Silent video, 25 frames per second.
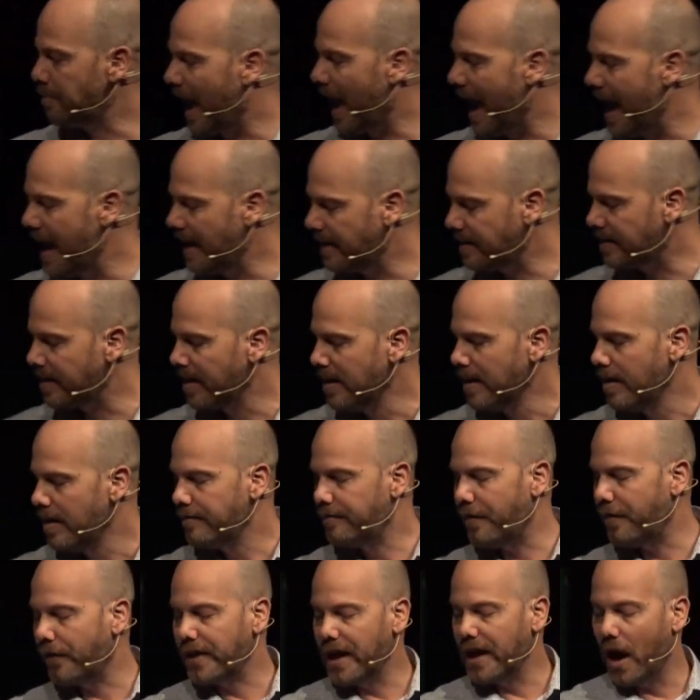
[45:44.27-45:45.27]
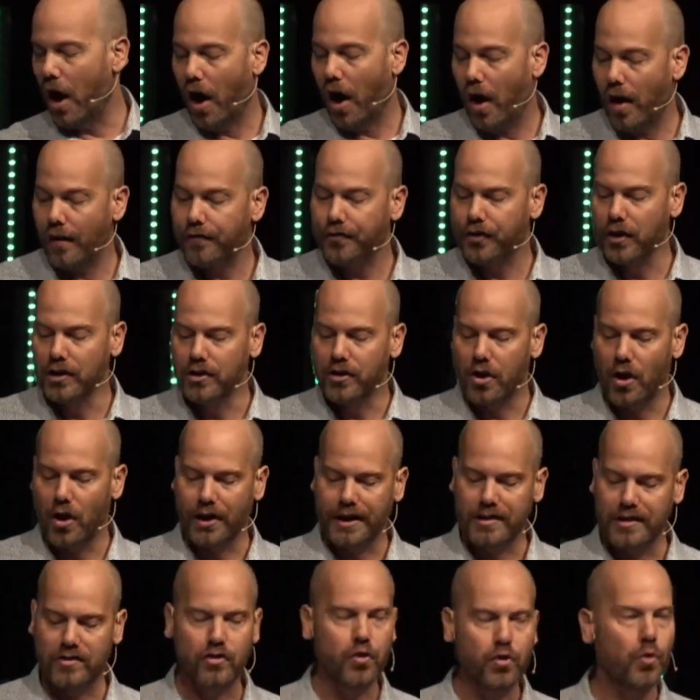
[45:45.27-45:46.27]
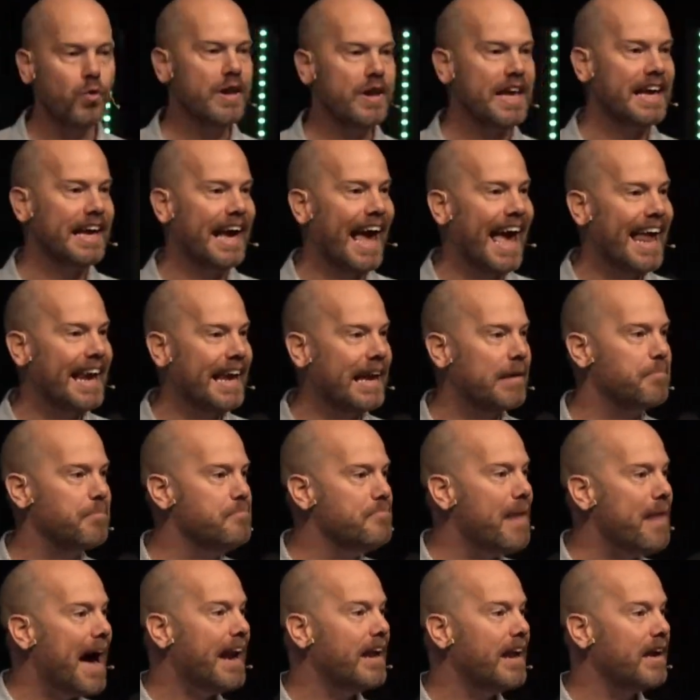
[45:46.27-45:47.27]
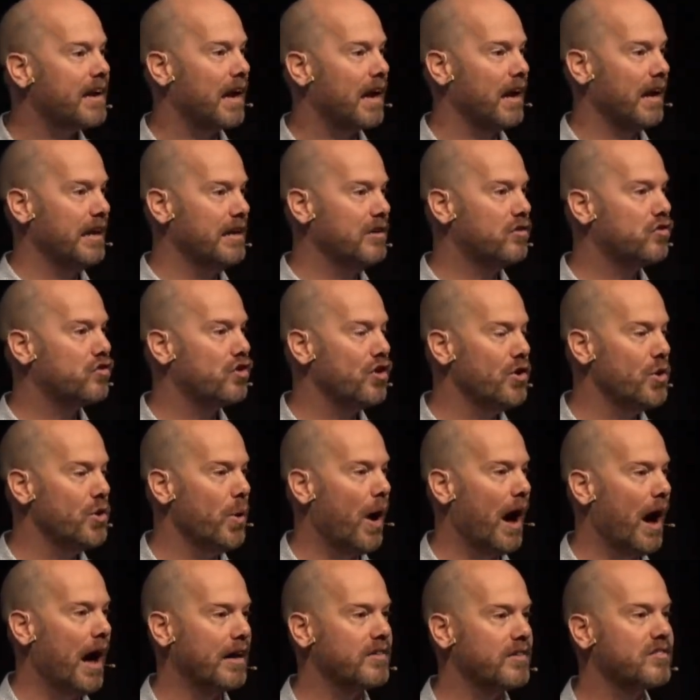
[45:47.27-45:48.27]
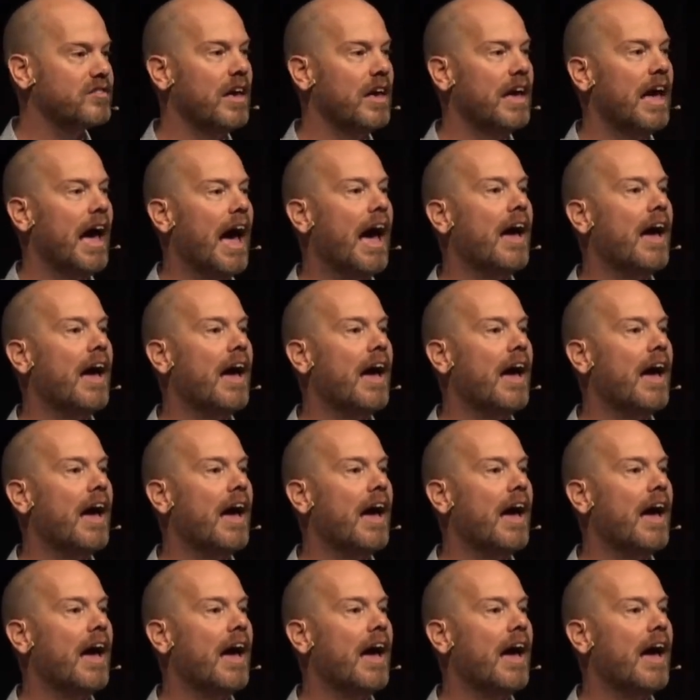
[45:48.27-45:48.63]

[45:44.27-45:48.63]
And very often God is talking enigmatically to us,